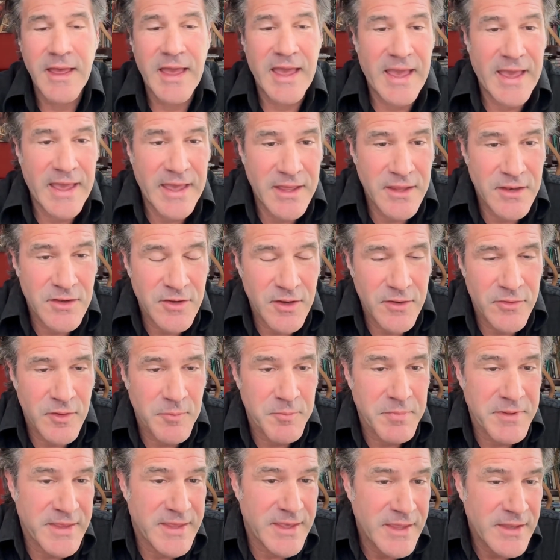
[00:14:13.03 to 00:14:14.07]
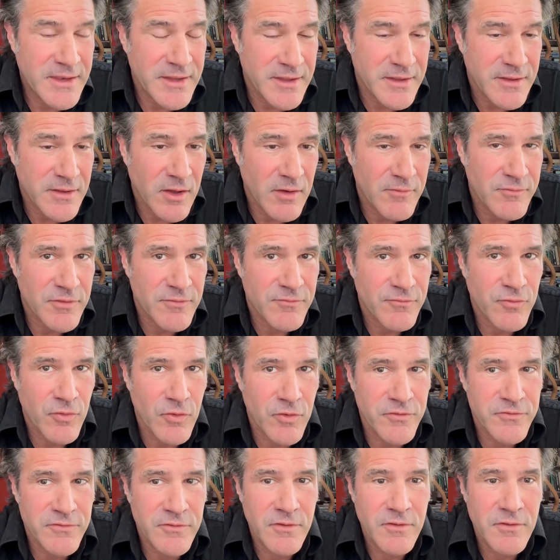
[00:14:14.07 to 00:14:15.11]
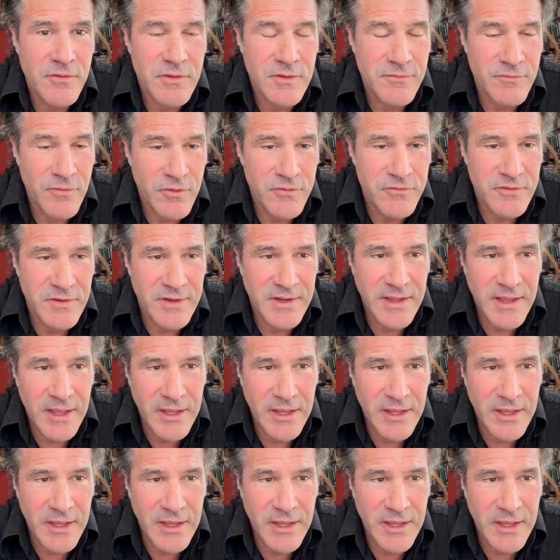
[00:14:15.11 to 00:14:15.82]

and in the beginning of the first diversity,